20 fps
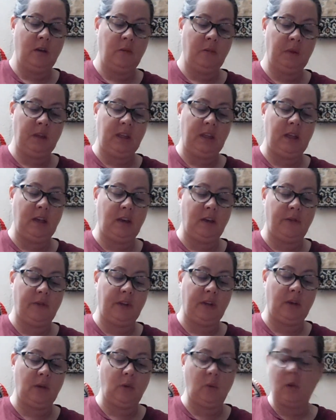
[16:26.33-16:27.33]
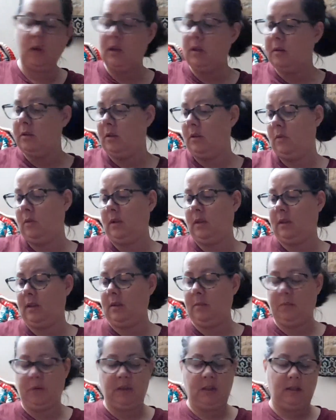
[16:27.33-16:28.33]
My day off, I don't want to do
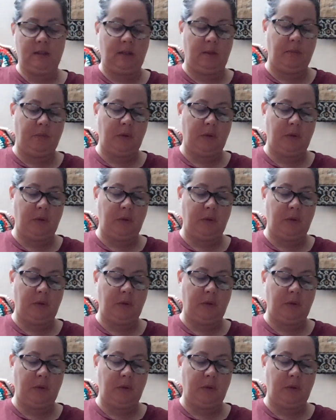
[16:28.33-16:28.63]
nothing but sleep.